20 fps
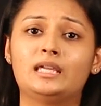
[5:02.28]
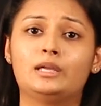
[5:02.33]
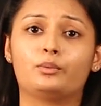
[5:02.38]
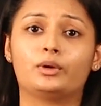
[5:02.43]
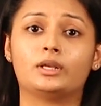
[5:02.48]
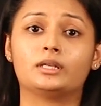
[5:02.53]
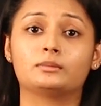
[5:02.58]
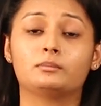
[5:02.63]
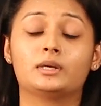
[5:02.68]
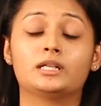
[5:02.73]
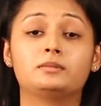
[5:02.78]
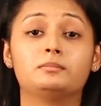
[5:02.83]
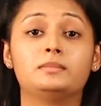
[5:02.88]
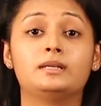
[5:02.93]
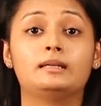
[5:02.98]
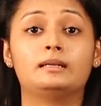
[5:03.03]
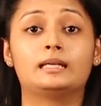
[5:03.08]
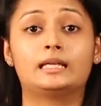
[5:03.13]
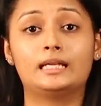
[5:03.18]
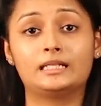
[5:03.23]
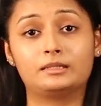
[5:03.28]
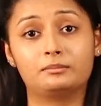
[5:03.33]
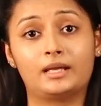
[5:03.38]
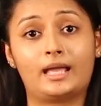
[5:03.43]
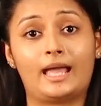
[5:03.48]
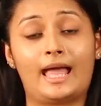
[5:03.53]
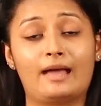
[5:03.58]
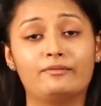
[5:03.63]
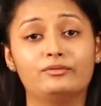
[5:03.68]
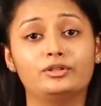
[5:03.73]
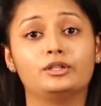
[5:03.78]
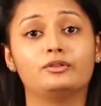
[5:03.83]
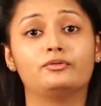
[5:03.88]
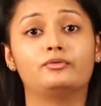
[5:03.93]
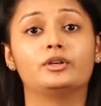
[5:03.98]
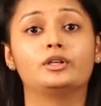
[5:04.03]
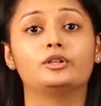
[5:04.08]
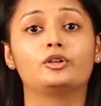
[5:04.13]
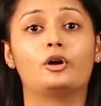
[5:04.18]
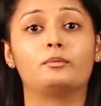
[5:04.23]
event, but it may have a
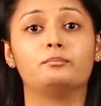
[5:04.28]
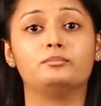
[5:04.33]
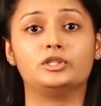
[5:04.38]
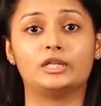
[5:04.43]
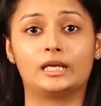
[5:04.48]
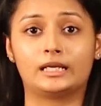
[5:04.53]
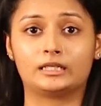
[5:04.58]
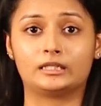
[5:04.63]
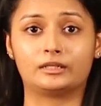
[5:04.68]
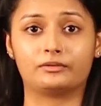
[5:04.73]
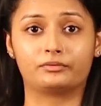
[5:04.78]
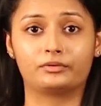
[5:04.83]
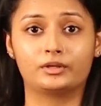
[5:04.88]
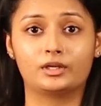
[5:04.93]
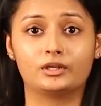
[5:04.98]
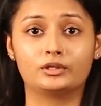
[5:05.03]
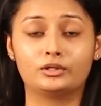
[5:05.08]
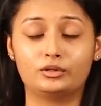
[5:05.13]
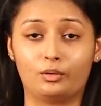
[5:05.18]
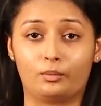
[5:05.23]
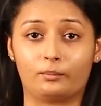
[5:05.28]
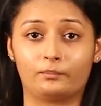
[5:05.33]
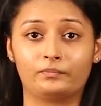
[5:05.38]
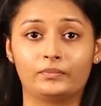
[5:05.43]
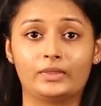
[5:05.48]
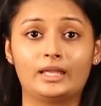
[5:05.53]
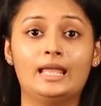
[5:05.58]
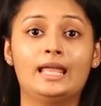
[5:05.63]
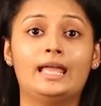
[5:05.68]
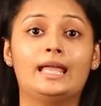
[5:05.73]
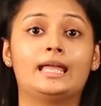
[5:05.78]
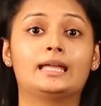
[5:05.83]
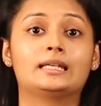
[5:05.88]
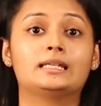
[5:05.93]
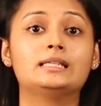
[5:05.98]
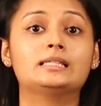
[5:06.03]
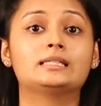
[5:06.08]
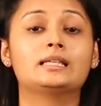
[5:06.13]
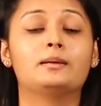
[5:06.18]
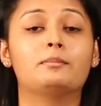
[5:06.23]
different objective. So it
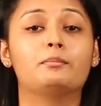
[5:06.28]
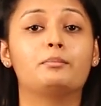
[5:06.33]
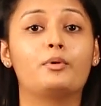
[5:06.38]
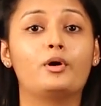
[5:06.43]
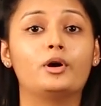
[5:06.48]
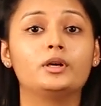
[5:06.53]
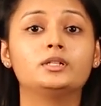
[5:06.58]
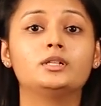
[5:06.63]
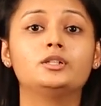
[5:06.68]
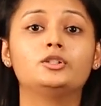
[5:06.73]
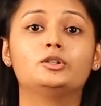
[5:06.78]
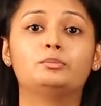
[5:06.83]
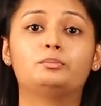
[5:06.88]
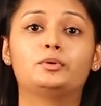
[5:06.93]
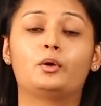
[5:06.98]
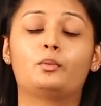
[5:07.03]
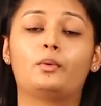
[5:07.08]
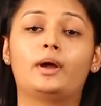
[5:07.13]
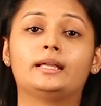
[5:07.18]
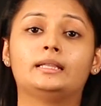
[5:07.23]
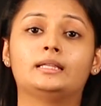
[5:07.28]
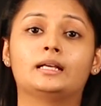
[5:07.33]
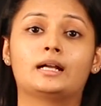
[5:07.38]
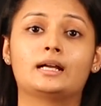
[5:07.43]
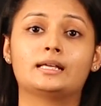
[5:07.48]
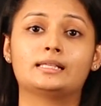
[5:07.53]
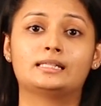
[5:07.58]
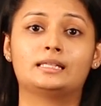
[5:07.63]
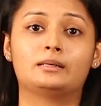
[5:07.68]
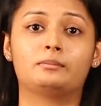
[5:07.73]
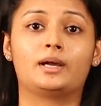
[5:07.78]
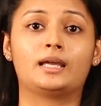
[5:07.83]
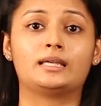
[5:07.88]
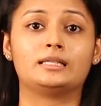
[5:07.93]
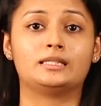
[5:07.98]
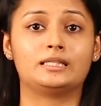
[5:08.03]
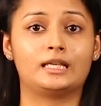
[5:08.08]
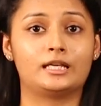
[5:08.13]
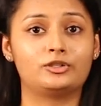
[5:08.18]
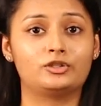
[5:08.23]
is important to provide the
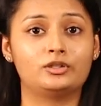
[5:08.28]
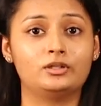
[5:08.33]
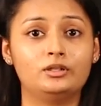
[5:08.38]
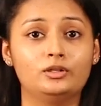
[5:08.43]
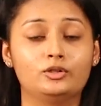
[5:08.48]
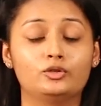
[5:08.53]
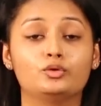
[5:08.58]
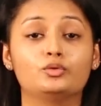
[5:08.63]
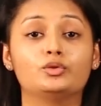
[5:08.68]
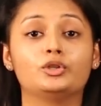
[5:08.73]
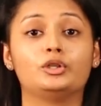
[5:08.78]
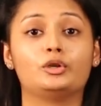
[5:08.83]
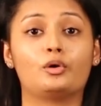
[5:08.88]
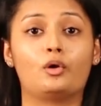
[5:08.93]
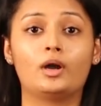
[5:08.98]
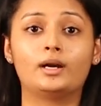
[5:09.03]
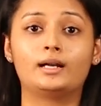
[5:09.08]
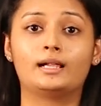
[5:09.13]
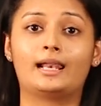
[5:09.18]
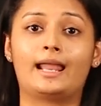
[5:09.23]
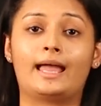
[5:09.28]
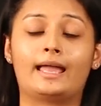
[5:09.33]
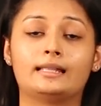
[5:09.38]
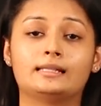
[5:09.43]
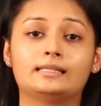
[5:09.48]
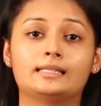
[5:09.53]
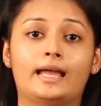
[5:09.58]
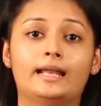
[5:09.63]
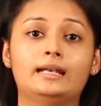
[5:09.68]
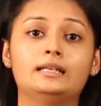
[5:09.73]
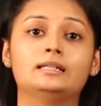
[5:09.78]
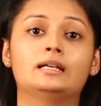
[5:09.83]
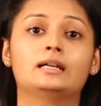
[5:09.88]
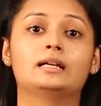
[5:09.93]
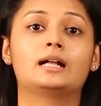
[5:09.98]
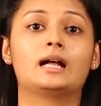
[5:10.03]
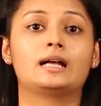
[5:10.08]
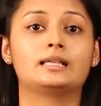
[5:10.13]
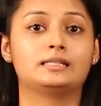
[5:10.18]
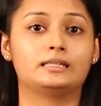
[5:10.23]
customization to your clients and
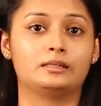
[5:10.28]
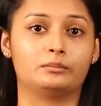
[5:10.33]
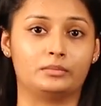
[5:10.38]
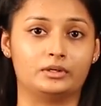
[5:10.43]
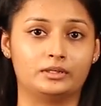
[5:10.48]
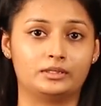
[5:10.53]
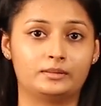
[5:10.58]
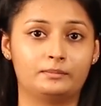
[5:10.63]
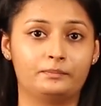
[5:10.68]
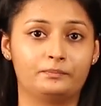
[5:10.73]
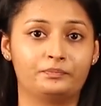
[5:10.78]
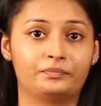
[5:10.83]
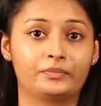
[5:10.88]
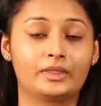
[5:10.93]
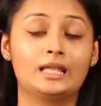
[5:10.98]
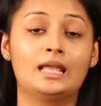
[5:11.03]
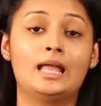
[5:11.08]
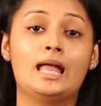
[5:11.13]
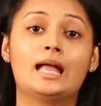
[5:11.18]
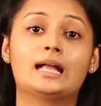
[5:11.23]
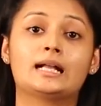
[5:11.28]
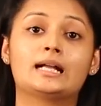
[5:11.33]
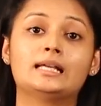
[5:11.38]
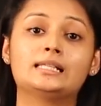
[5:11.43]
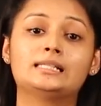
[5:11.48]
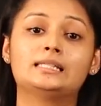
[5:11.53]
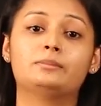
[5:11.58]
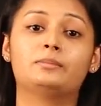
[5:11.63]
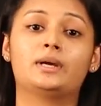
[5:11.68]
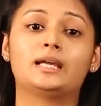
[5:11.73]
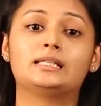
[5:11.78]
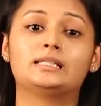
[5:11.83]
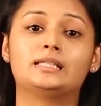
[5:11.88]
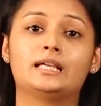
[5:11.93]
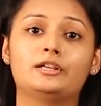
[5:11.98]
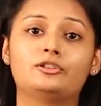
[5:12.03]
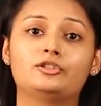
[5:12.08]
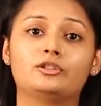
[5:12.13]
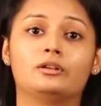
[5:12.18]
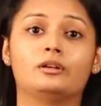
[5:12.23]
customers.
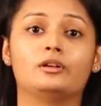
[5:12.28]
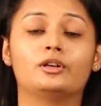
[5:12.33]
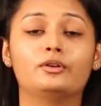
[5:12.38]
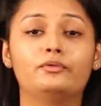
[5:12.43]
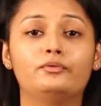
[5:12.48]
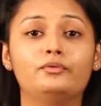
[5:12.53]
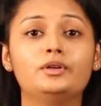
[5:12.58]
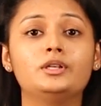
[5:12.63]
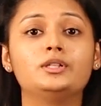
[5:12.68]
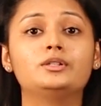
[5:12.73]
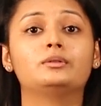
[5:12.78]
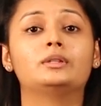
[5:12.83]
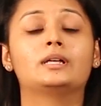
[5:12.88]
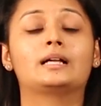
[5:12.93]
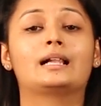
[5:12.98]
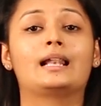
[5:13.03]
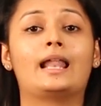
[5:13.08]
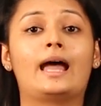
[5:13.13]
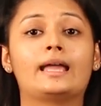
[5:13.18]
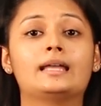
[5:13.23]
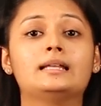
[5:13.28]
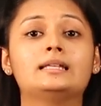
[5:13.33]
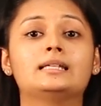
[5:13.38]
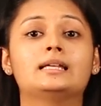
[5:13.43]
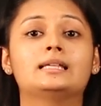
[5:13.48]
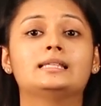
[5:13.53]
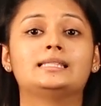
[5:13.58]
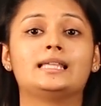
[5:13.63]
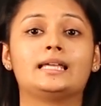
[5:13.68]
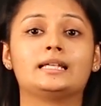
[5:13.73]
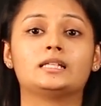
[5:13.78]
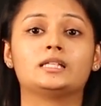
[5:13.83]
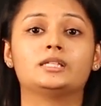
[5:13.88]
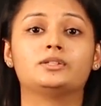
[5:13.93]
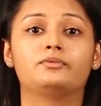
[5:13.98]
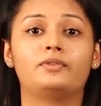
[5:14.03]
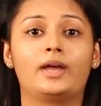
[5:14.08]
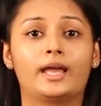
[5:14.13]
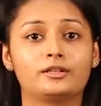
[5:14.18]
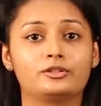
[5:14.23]
Customization refers to the client
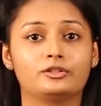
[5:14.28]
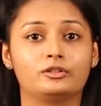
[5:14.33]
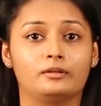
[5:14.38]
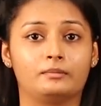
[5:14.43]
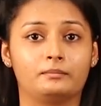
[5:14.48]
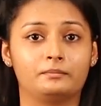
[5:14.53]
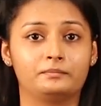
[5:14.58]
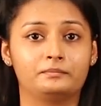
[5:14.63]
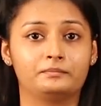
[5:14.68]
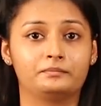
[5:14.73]
satisfaction